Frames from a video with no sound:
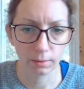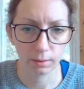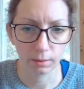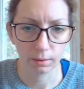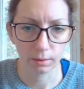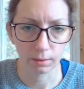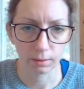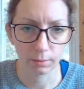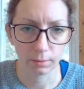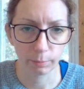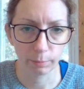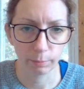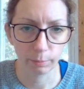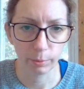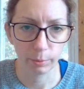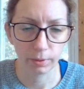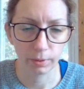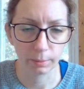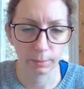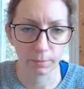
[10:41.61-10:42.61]
You just
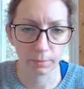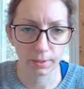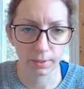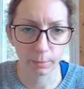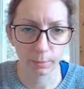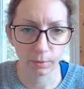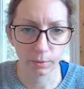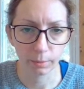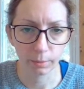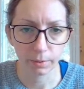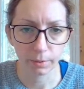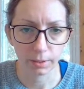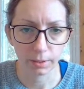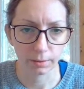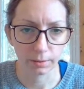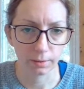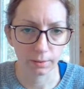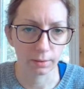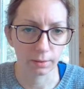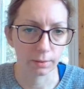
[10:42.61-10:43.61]
put them somewhere
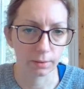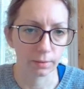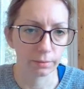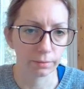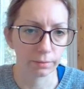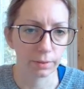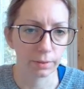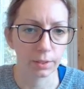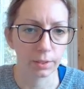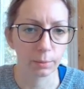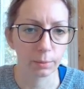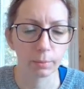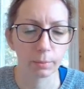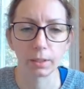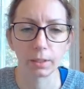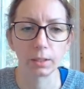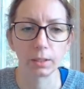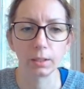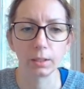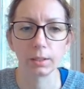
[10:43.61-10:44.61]
because you're afraid you
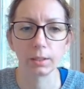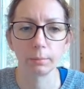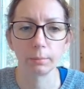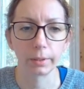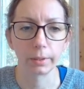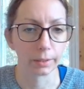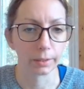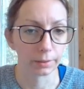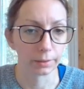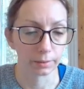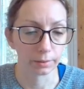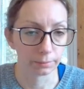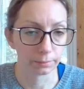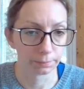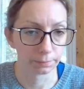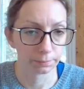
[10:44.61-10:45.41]
might need them later.